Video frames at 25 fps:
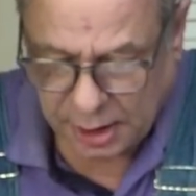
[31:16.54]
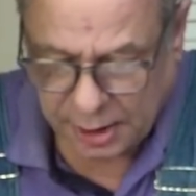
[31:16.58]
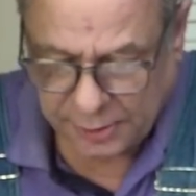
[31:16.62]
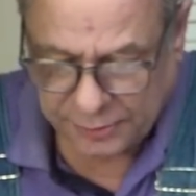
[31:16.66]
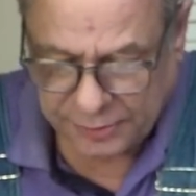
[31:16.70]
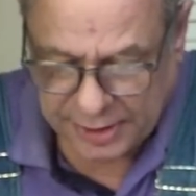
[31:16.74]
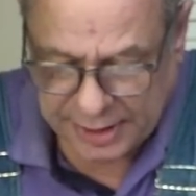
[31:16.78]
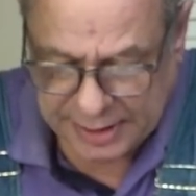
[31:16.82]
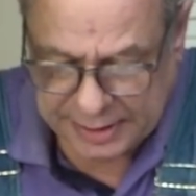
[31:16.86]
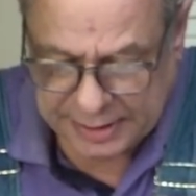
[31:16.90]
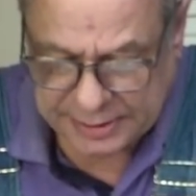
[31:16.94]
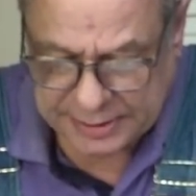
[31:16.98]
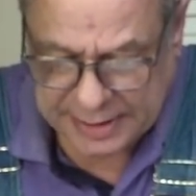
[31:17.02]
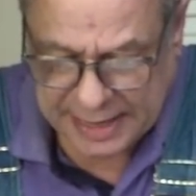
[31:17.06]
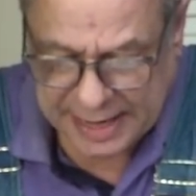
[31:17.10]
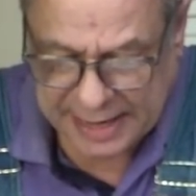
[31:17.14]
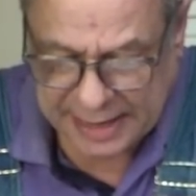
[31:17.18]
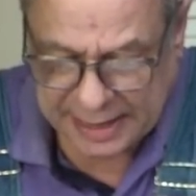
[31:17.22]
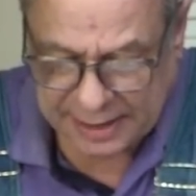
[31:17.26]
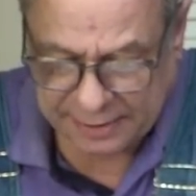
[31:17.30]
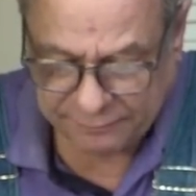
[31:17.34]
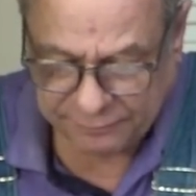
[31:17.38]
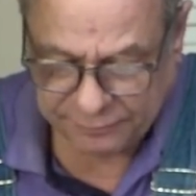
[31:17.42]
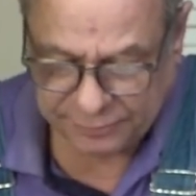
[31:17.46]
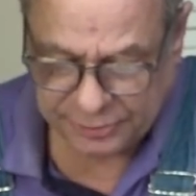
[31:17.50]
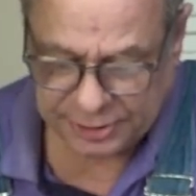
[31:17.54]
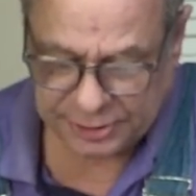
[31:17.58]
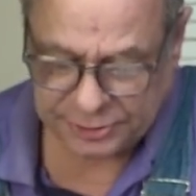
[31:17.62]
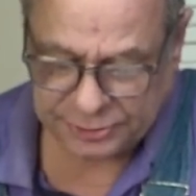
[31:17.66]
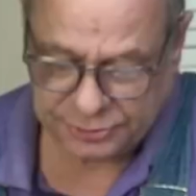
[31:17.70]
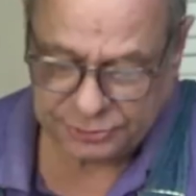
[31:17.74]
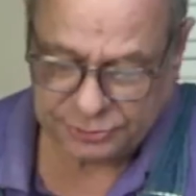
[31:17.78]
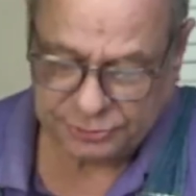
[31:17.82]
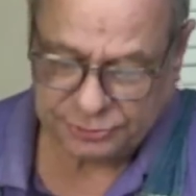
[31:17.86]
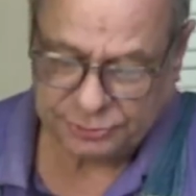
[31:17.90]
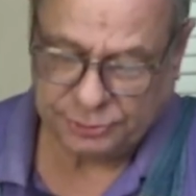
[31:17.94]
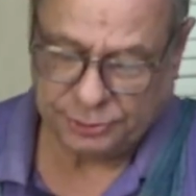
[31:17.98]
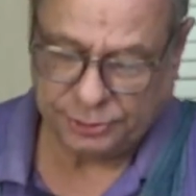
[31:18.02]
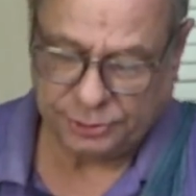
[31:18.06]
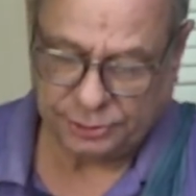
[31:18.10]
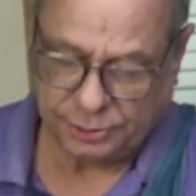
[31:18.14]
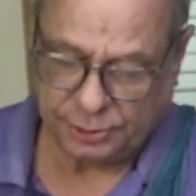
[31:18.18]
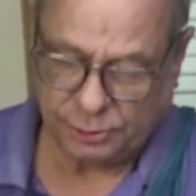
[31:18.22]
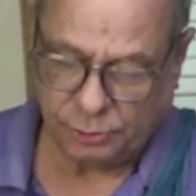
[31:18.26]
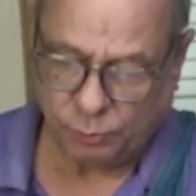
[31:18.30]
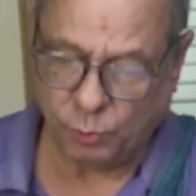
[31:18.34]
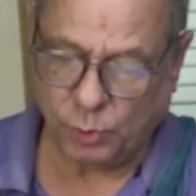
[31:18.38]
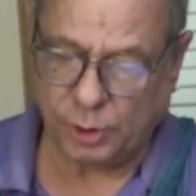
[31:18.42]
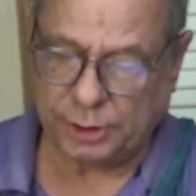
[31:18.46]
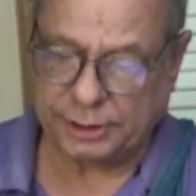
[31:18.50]
they have this
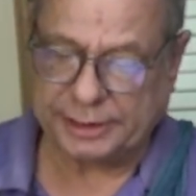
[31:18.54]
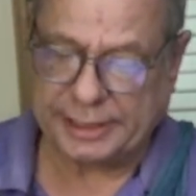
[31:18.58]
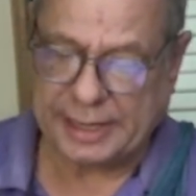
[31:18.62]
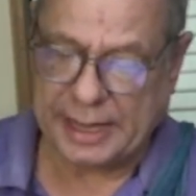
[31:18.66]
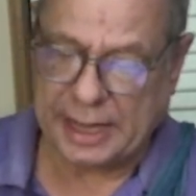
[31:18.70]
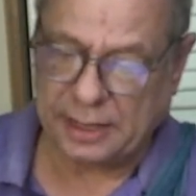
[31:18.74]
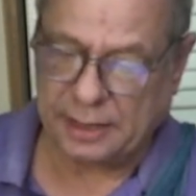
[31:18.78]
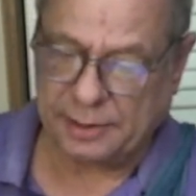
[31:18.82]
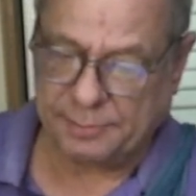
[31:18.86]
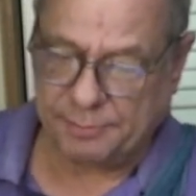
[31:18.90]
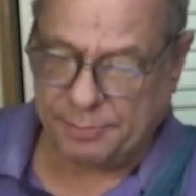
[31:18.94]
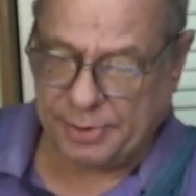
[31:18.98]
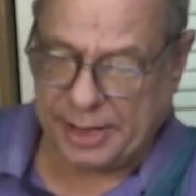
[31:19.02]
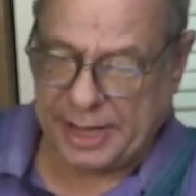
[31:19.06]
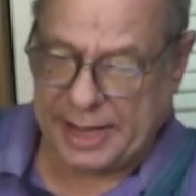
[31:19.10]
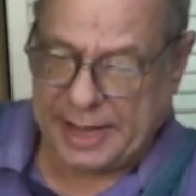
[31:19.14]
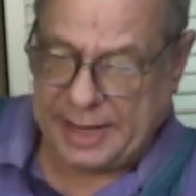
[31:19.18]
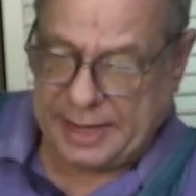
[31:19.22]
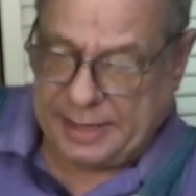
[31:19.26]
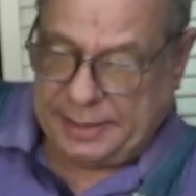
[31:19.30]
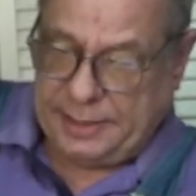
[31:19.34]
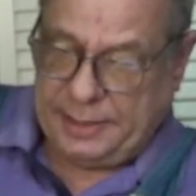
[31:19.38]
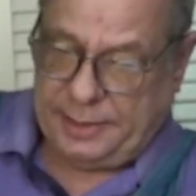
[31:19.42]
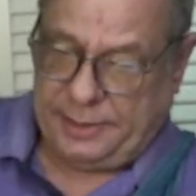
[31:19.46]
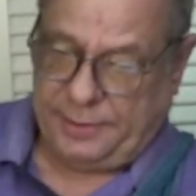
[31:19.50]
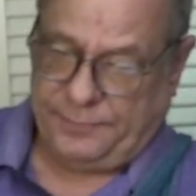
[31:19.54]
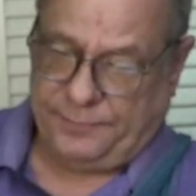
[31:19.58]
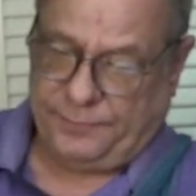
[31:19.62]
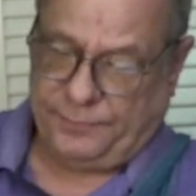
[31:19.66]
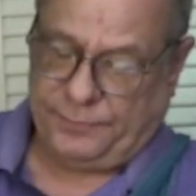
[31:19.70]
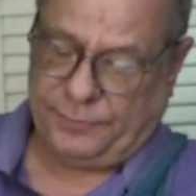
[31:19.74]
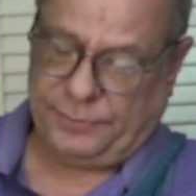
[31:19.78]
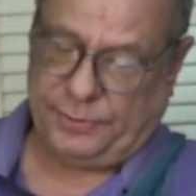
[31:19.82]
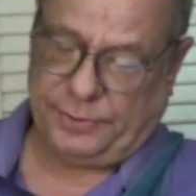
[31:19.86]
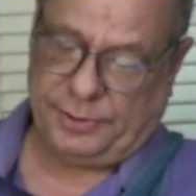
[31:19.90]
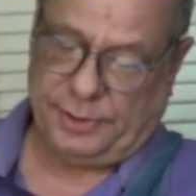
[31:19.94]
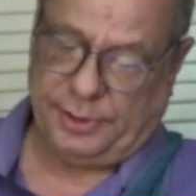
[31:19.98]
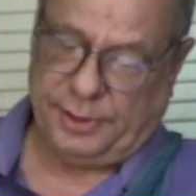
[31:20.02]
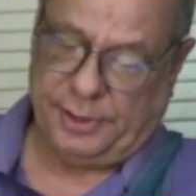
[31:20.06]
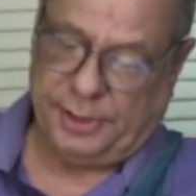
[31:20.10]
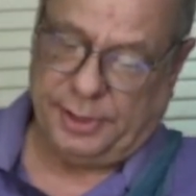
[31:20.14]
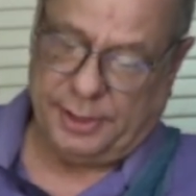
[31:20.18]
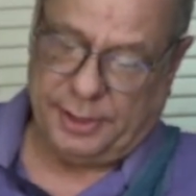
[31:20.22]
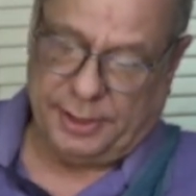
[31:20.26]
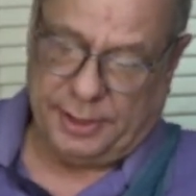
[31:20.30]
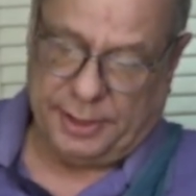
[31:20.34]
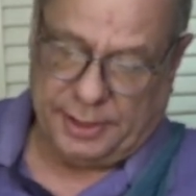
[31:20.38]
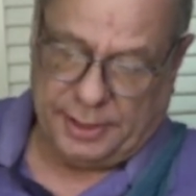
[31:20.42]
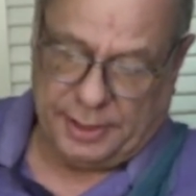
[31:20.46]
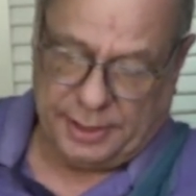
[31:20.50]
1 gallon bag
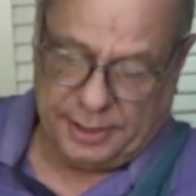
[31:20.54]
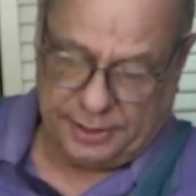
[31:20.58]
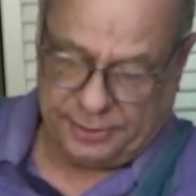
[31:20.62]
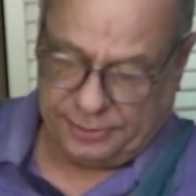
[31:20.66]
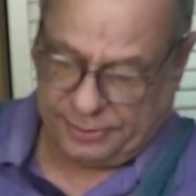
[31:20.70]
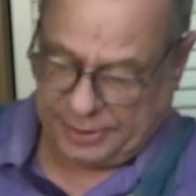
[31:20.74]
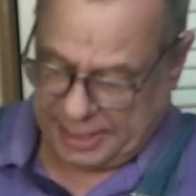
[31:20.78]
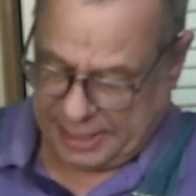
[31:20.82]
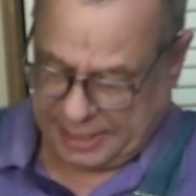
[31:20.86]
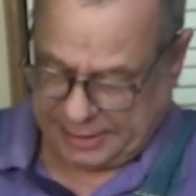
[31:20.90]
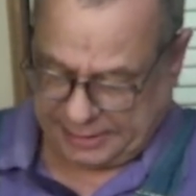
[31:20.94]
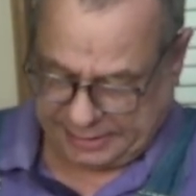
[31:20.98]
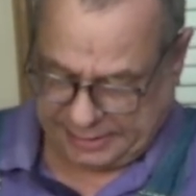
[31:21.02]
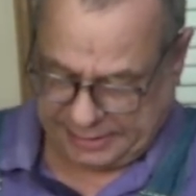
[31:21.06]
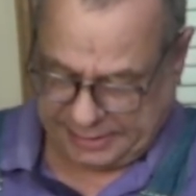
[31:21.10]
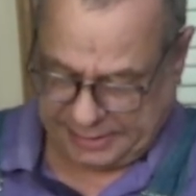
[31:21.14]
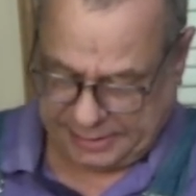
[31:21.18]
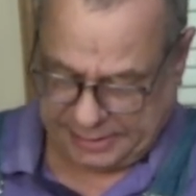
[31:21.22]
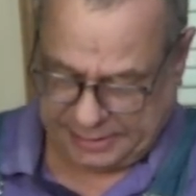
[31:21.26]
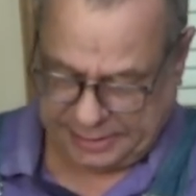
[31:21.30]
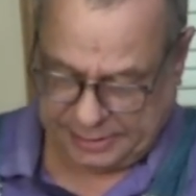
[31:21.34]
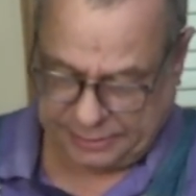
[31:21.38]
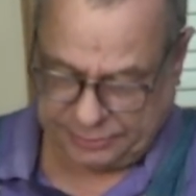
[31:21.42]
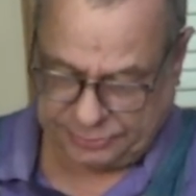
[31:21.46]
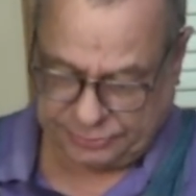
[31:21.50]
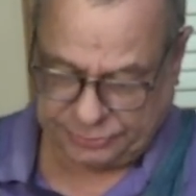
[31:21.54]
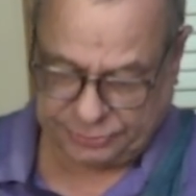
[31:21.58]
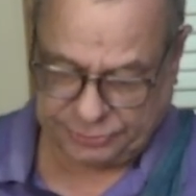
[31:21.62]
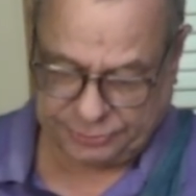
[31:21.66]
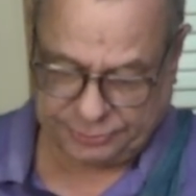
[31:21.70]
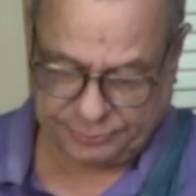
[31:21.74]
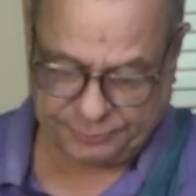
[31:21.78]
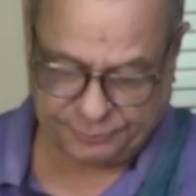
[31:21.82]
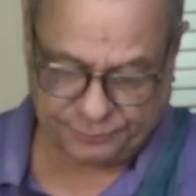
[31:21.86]
that is